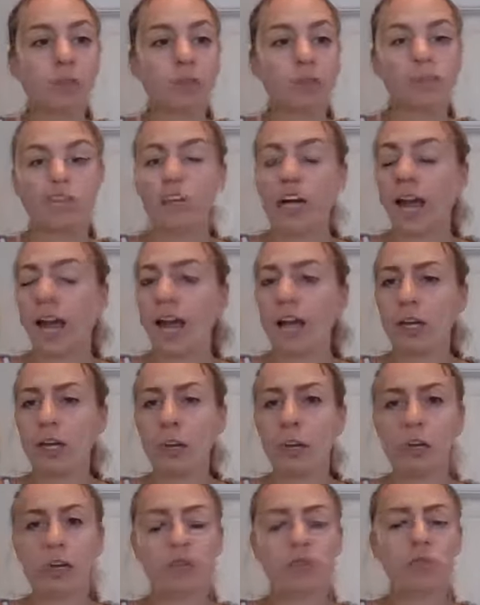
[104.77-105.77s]
just for
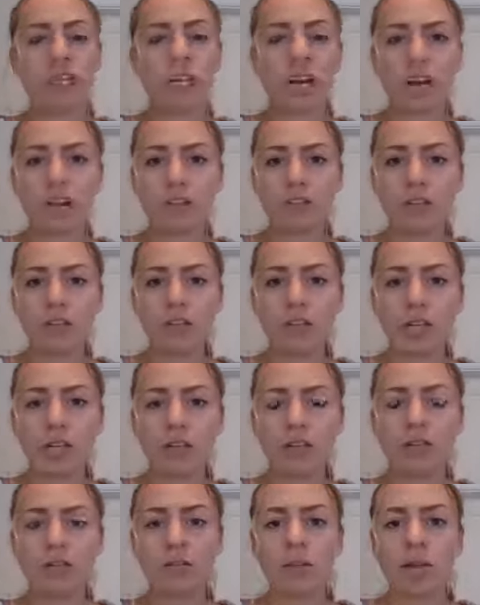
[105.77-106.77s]
adequate
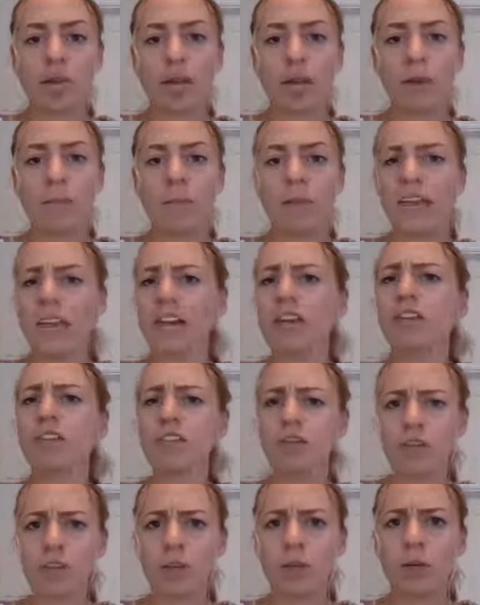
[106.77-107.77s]
recovery and
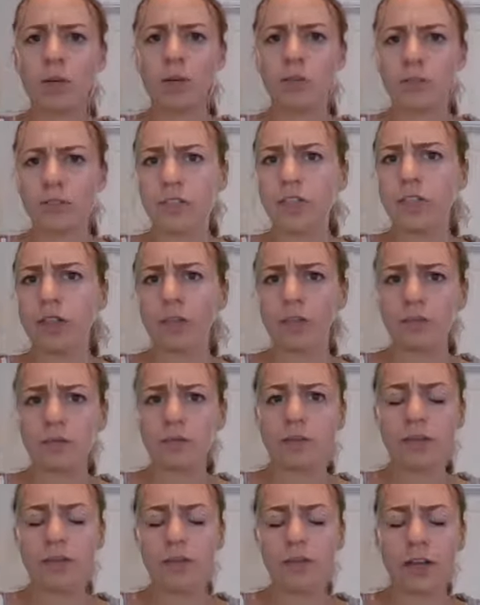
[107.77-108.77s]
fuel for
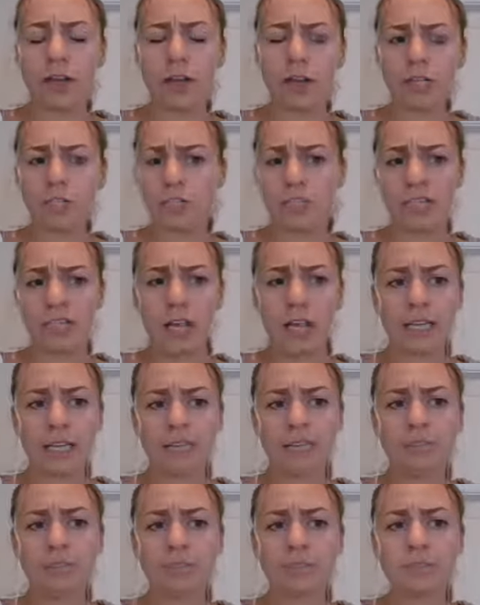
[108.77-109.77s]
your
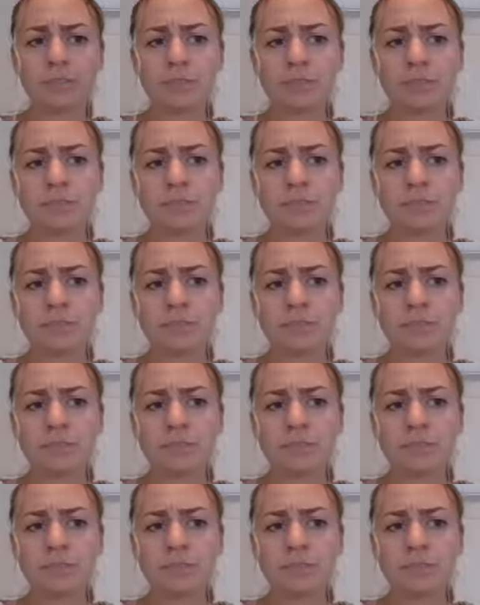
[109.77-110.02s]
exercise.